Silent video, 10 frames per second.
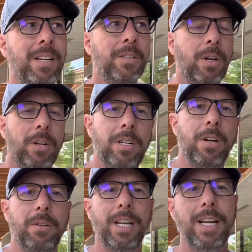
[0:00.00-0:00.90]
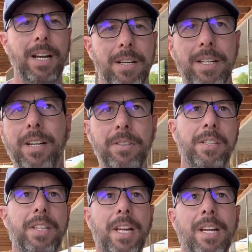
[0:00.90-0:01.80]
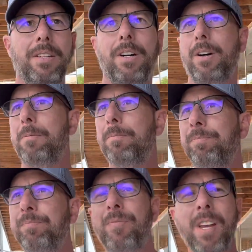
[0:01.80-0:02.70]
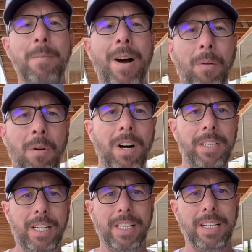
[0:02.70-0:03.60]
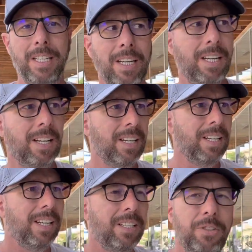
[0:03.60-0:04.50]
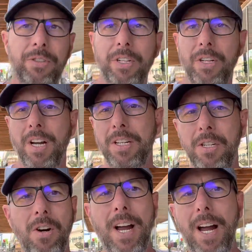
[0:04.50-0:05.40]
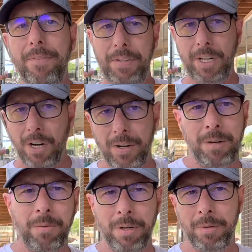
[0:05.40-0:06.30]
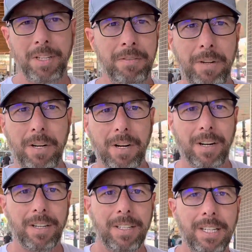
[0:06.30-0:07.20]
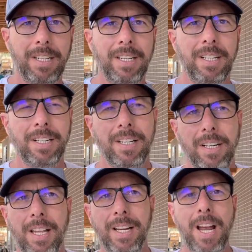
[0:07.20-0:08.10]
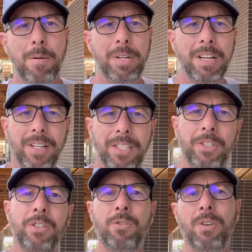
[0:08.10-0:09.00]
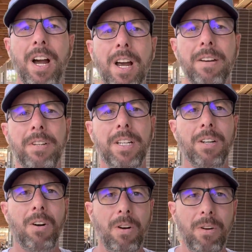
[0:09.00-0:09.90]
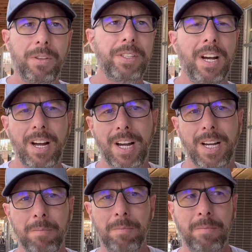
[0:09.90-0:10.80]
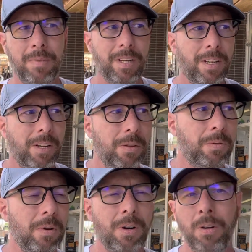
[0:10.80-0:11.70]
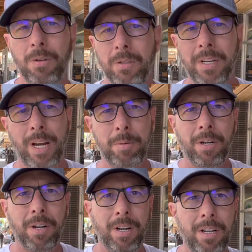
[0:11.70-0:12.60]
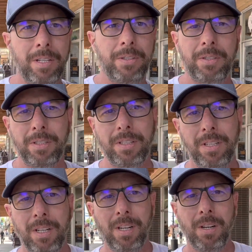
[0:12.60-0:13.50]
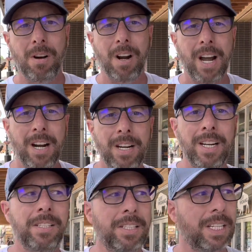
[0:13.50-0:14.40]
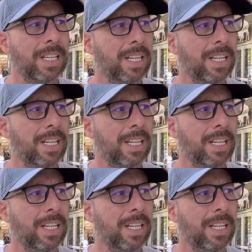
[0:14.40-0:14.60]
So, you know, getting out, here's the thing though about walking is you don't have to go anywhere really far. Like, how many of us just driving all the time through our local neighborhoods or areas,